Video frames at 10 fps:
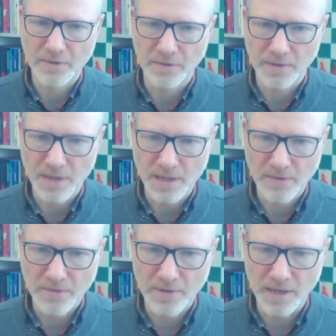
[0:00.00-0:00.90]
on
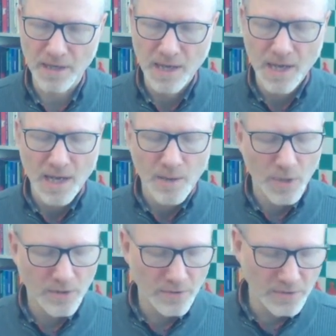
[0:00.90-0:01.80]
e3,
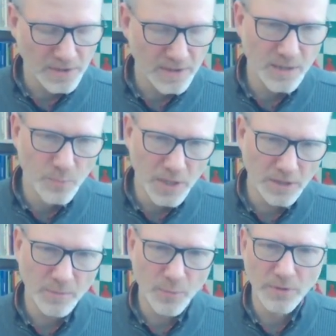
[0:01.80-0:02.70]
because this
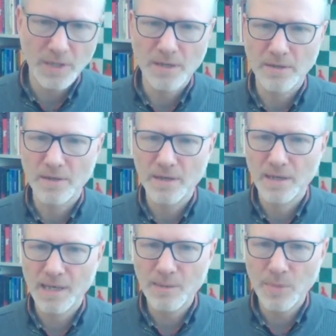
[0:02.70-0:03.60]
bishop on e3
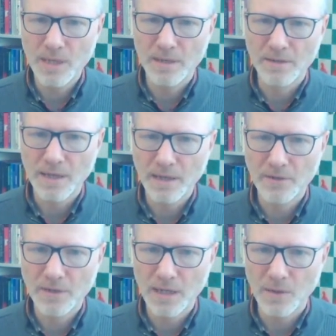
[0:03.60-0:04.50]
can be
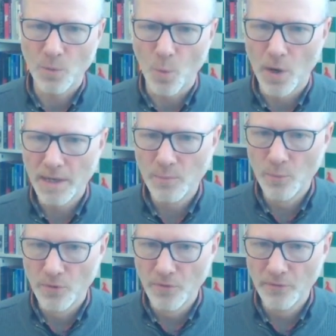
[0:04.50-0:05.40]
attacked in one
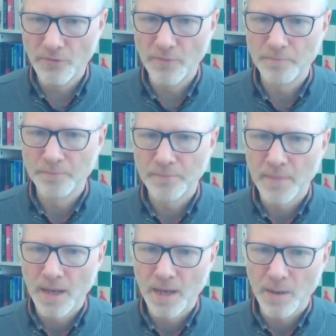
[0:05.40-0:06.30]
move
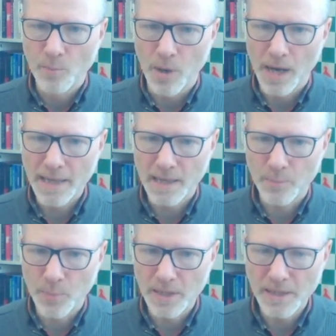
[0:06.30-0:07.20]
by a
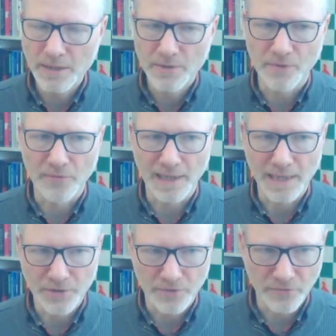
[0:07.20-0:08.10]
piece of
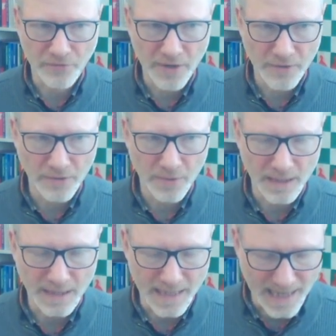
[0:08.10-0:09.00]
lesser value.
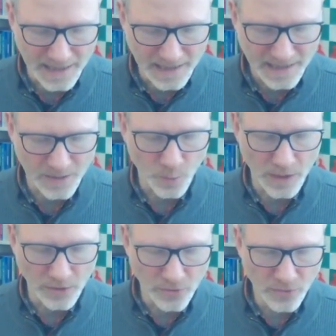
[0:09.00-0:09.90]
And yes, we
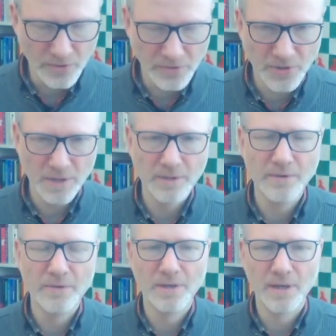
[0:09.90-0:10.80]
do consider
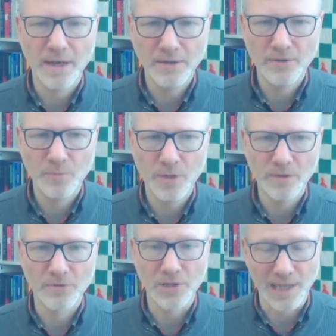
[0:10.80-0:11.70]
the knight to be
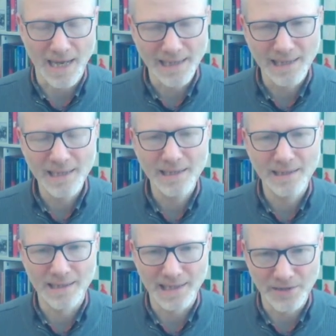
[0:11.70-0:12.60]
of slightly
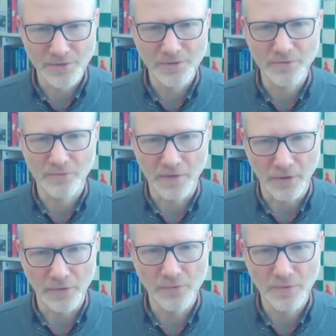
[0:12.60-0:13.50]
lesser
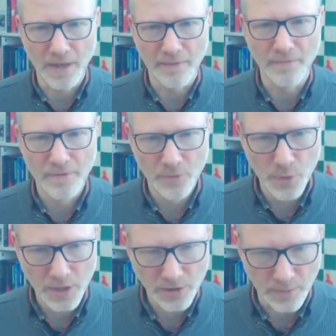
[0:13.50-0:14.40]
value than the
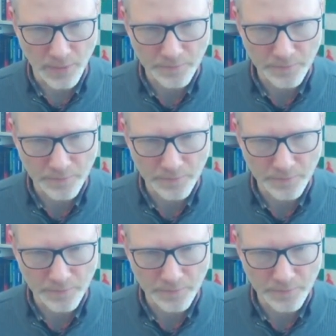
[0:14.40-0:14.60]
bishop.